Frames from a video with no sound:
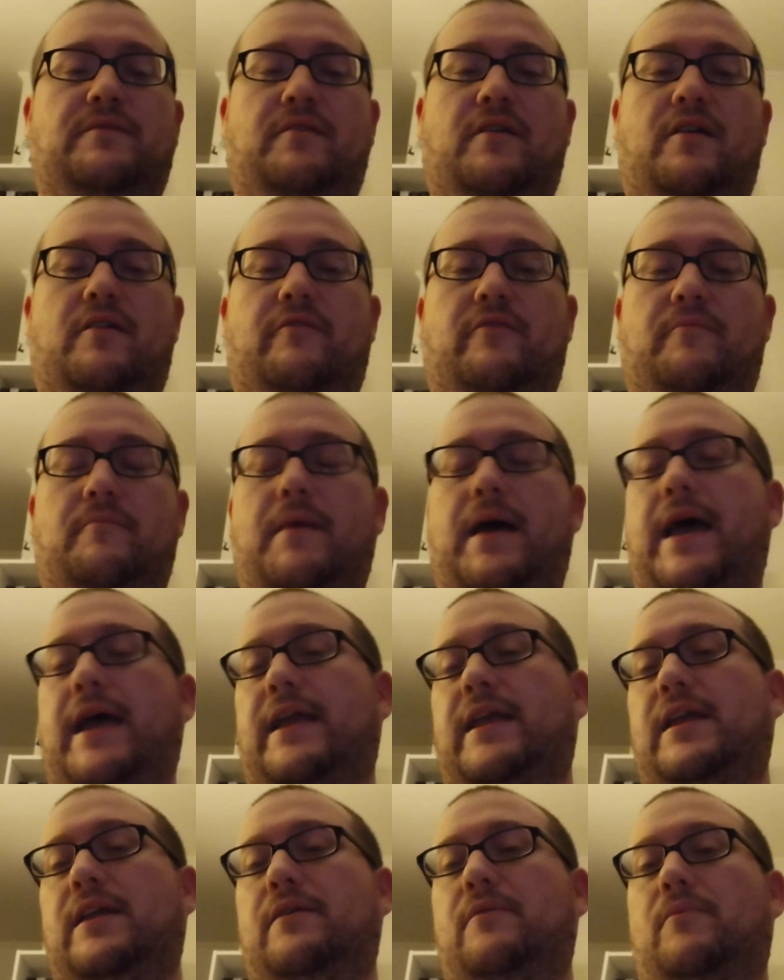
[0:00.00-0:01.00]
of
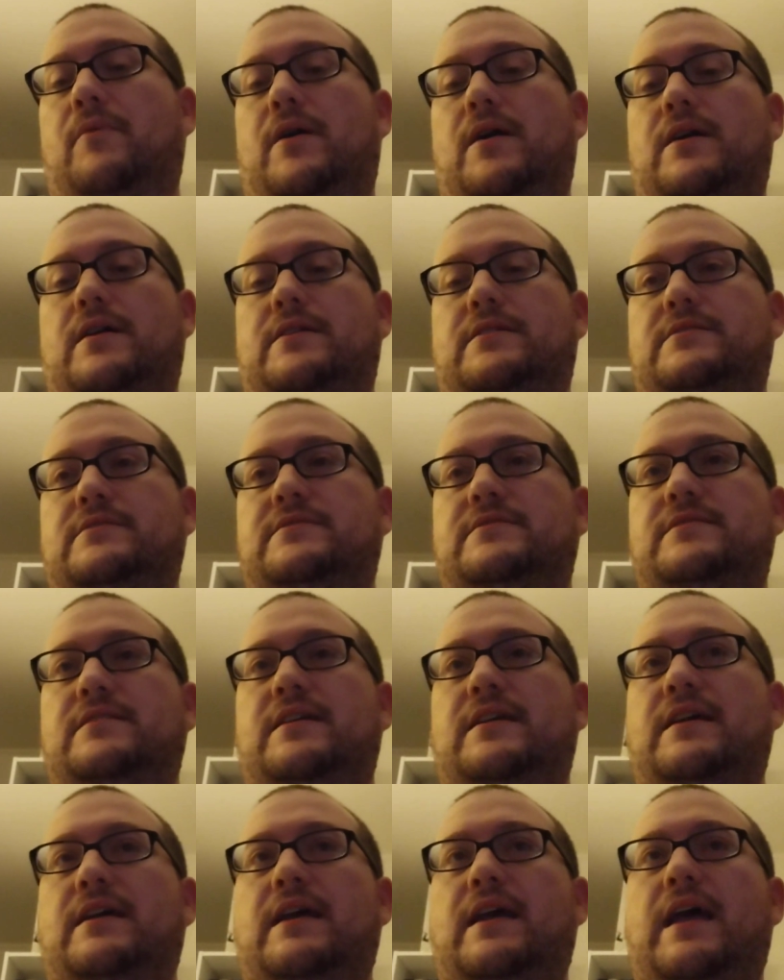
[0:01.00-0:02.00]
Maggie was
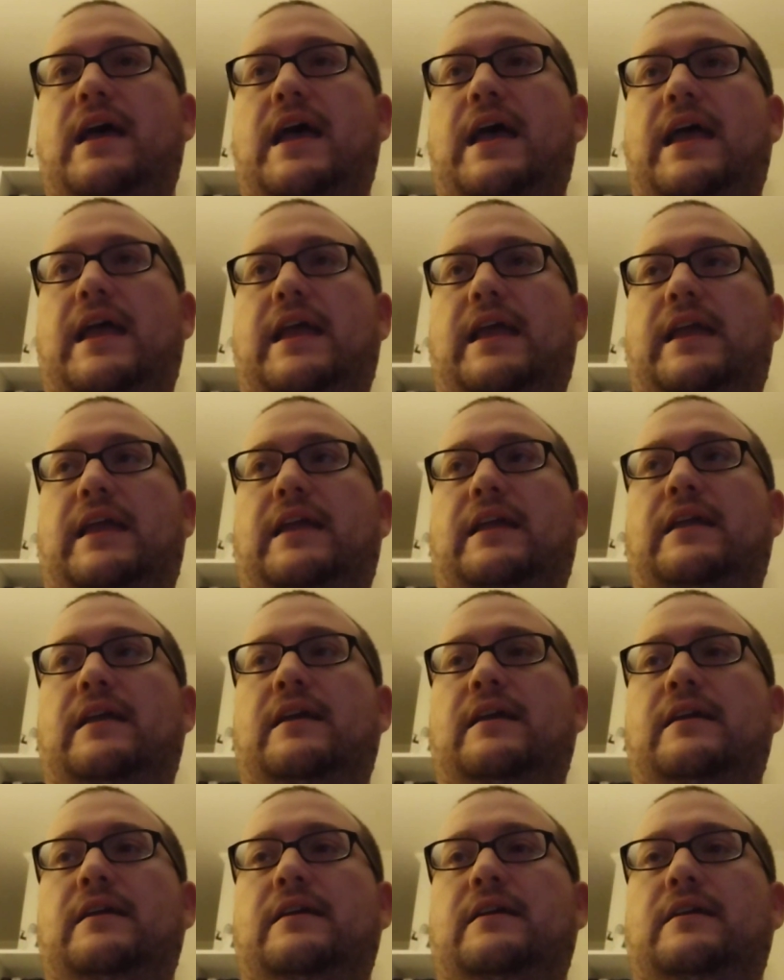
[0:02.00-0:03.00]
a
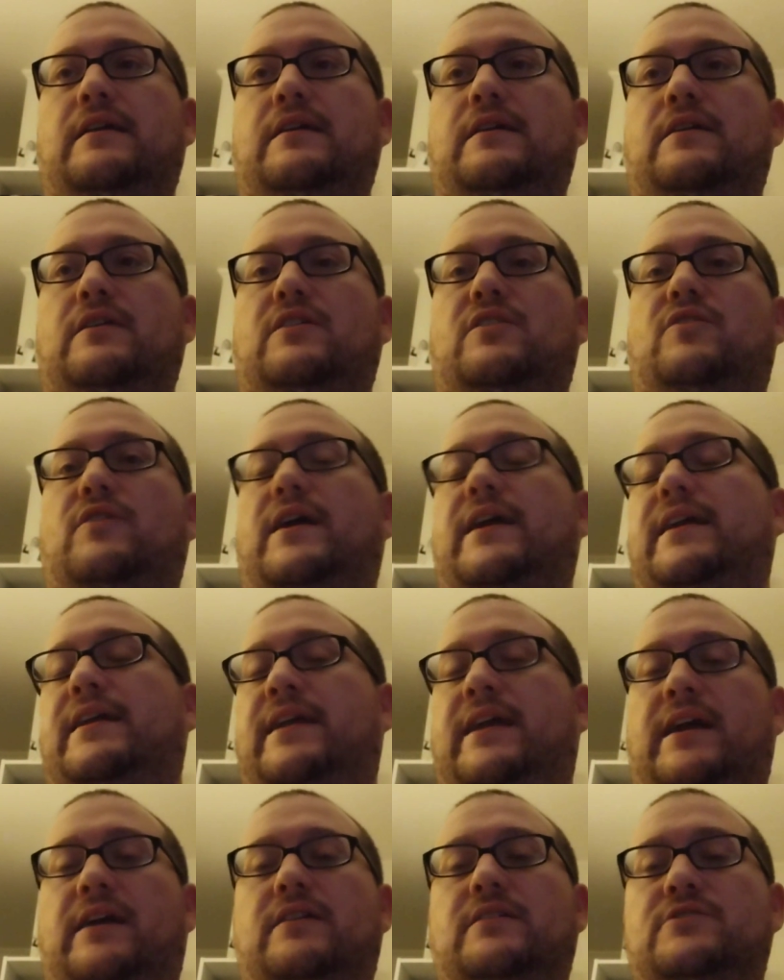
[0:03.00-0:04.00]
great
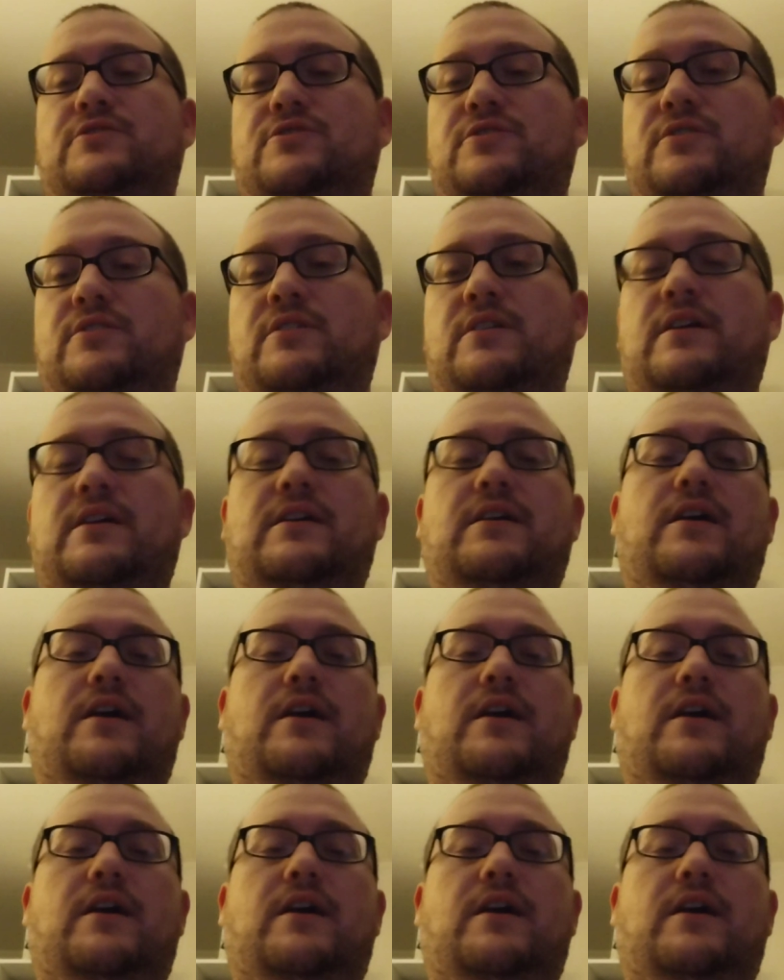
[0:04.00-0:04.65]
character.